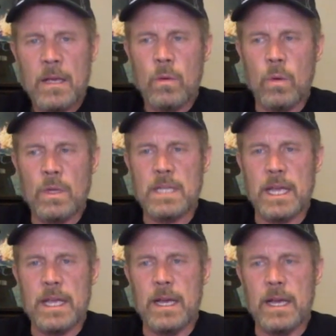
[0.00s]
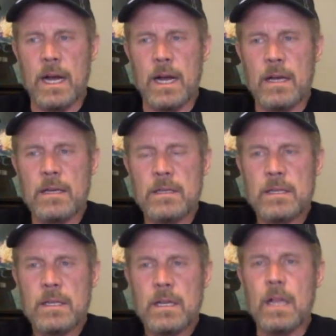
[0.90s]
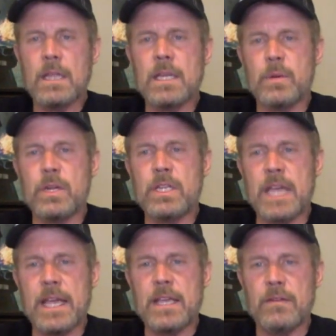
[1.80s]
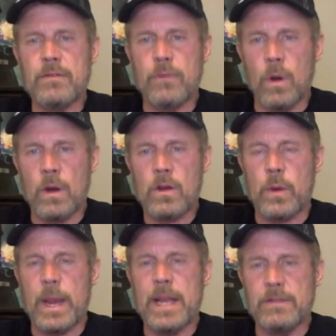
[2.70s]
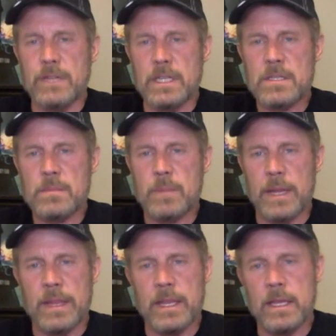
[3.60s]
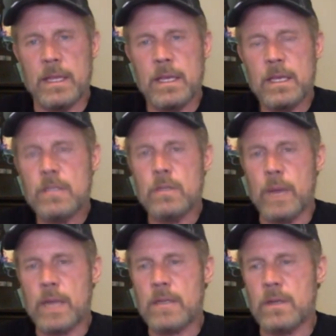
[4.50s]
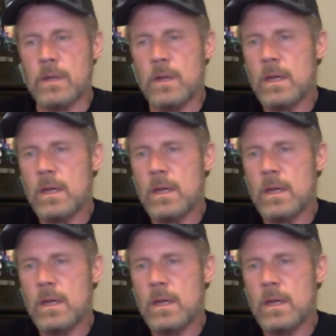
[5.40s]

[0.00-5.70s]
was a liberty taken for creativeness by the director.